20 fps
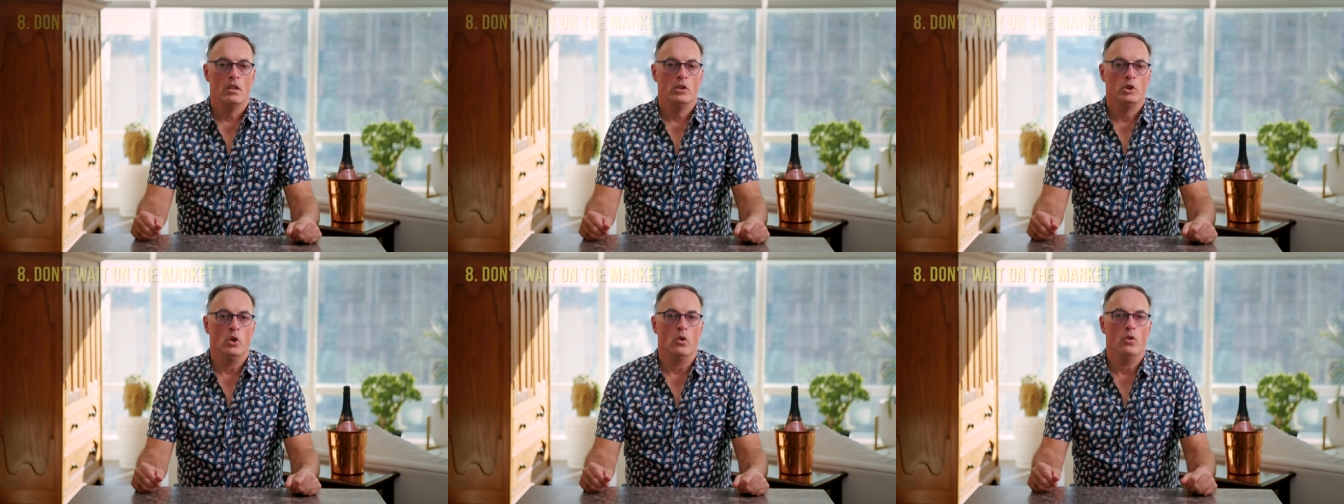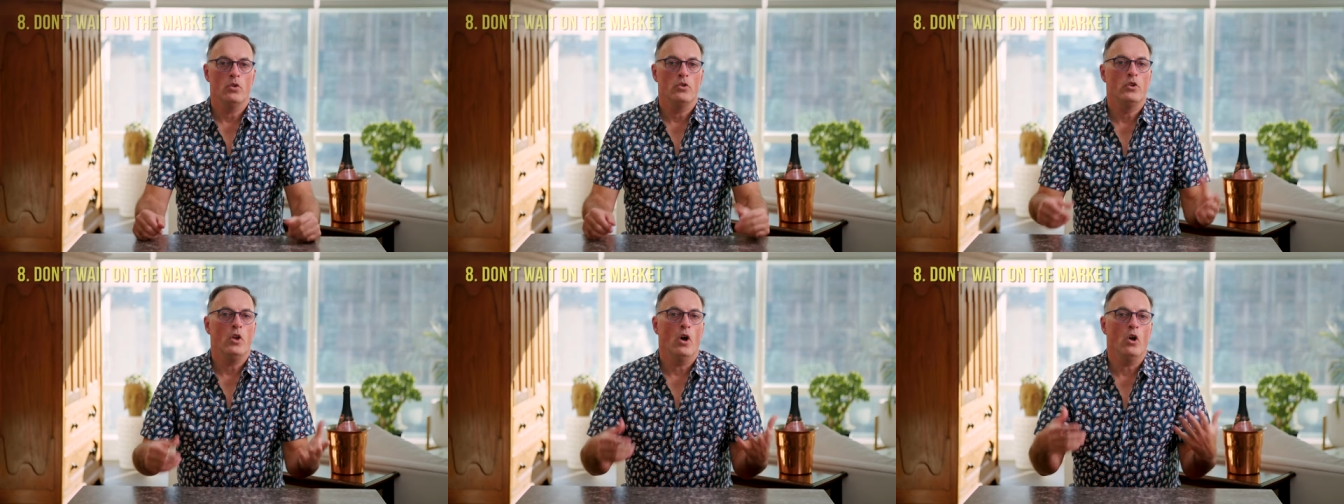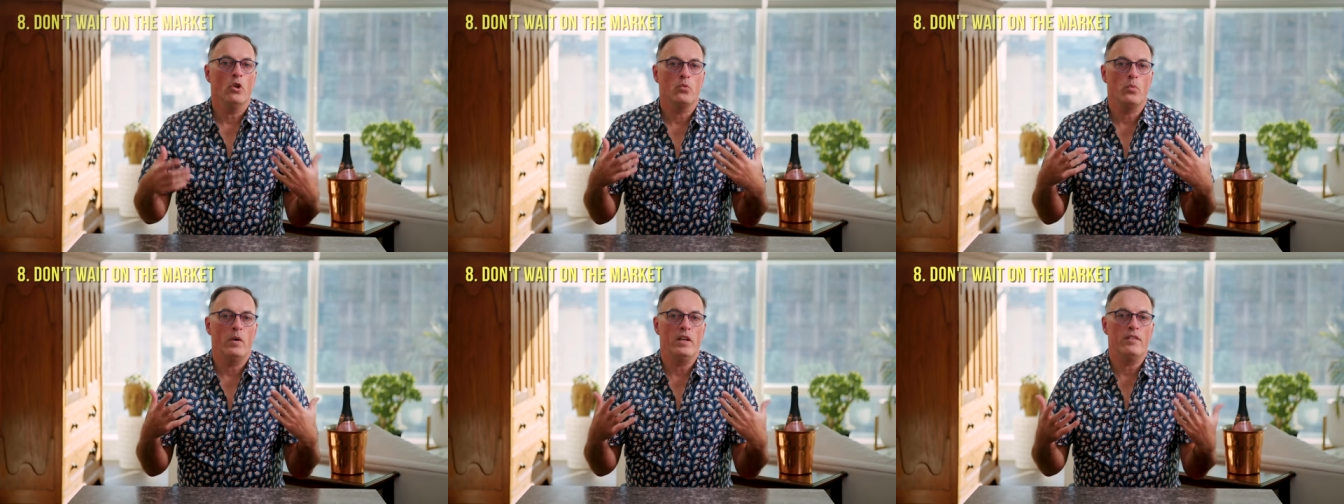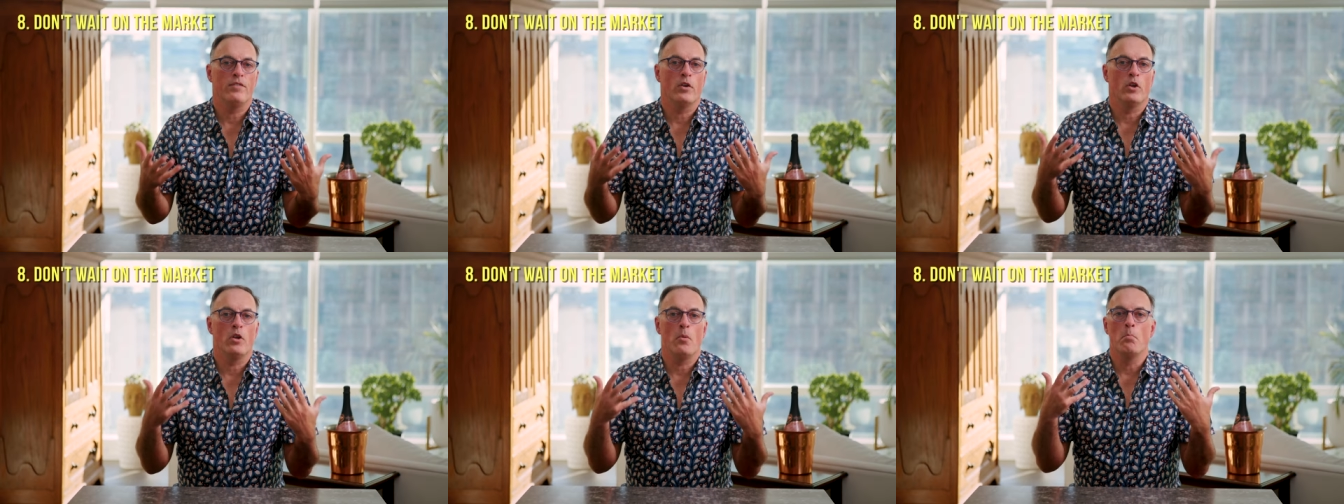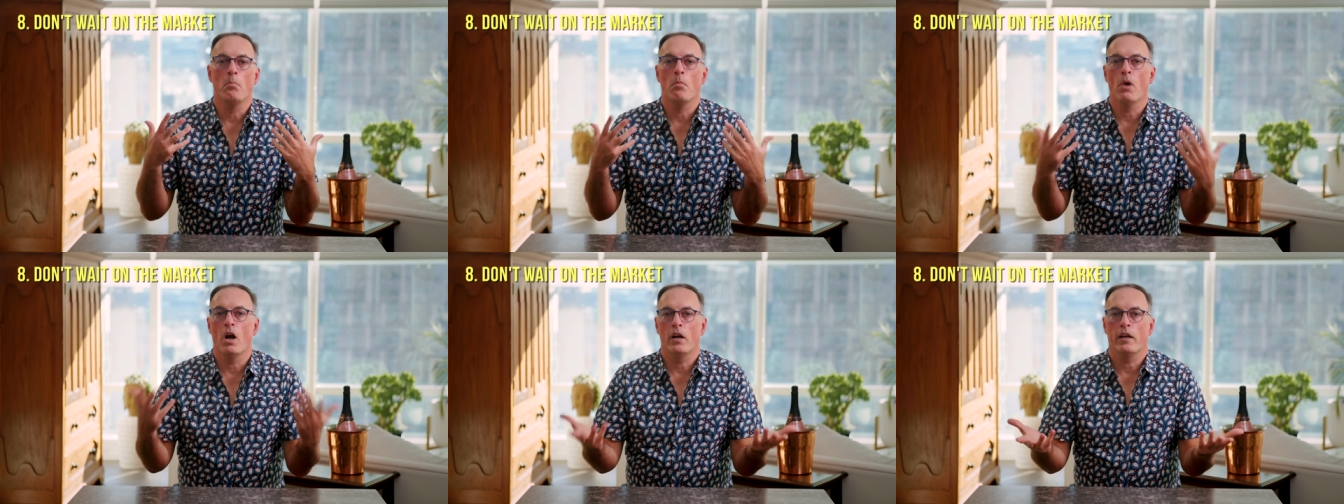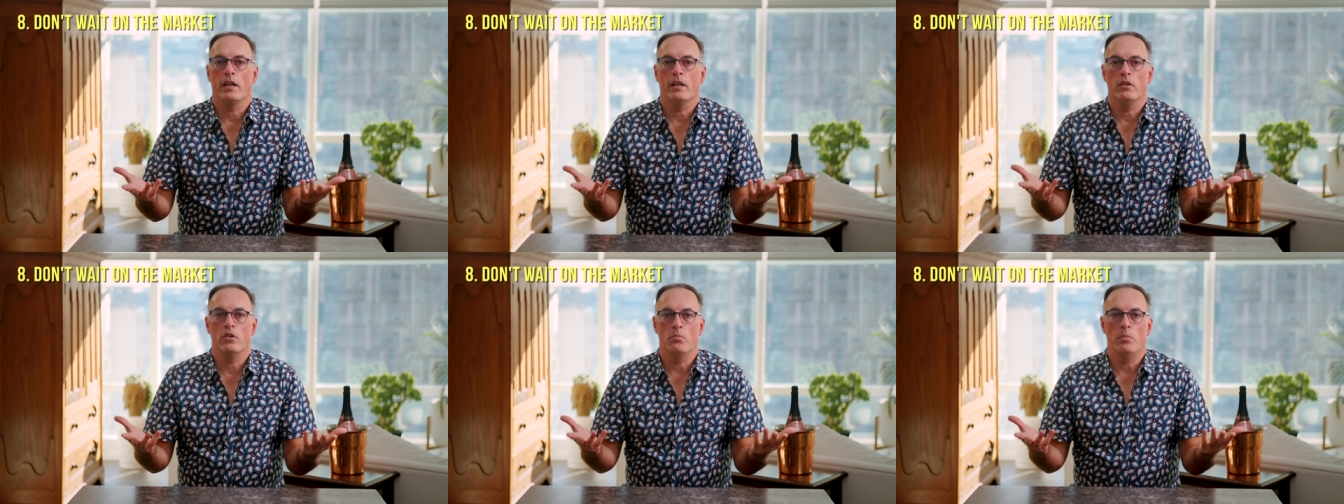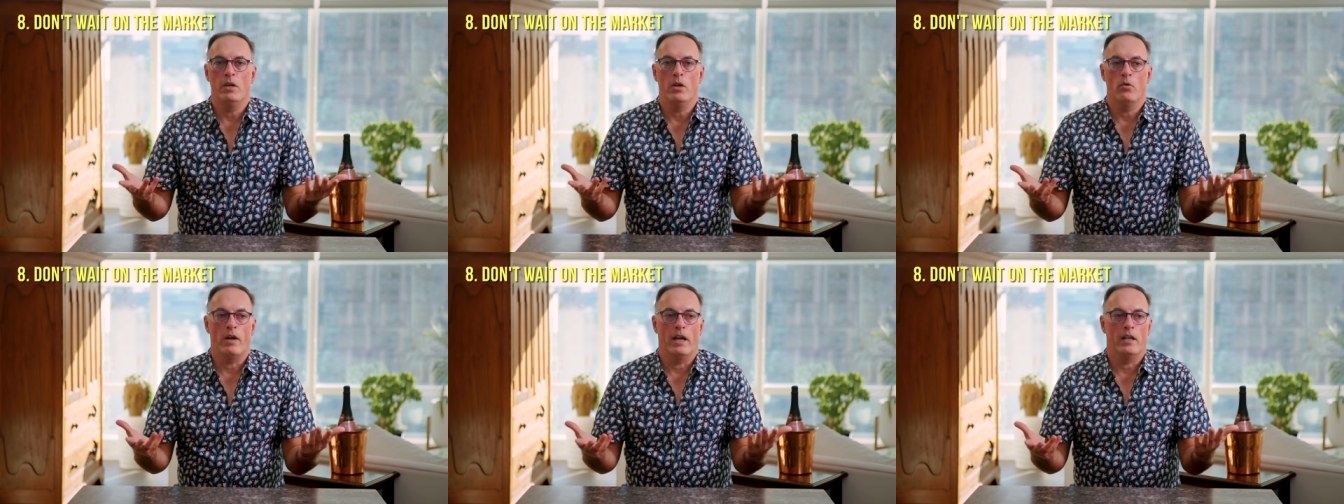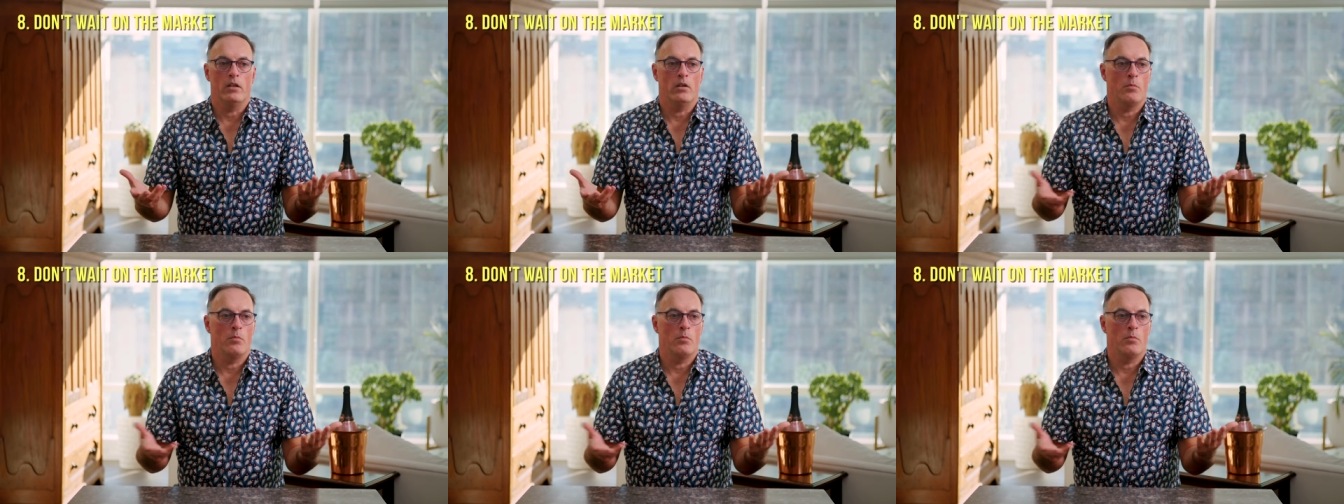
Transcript: So don't wait for the market to be right.